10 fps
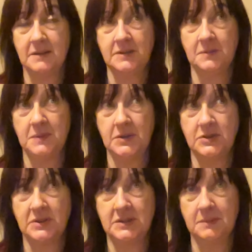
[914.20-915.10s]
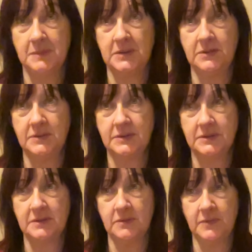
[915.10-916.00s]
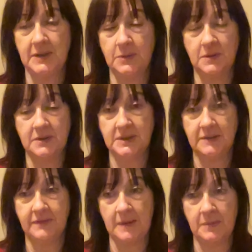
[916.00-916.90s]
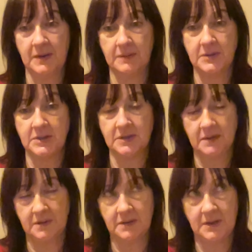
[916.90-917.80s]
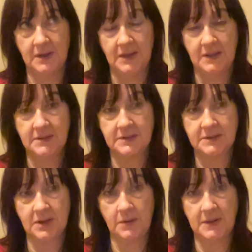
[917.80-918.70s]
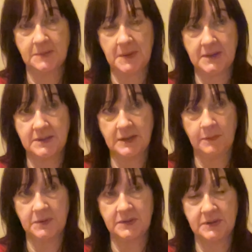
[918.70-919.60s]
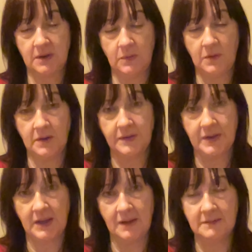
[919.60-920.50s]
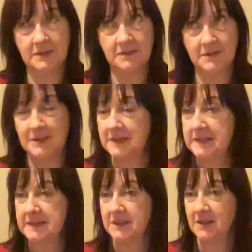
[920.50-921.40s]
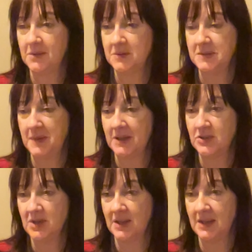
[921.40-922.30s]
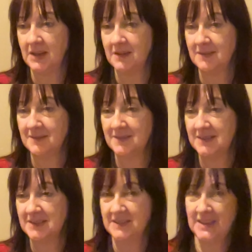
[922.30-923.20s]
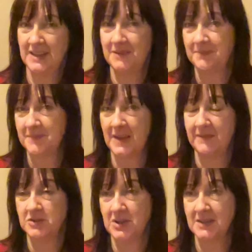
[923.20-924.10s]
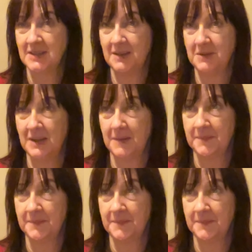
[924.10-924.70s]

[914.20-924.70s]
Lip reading: some Merchant and Mills lovely quilted fabric, which so expensive but so worth it. And I want to make a jacket, and yeah, I haven't checked out yet.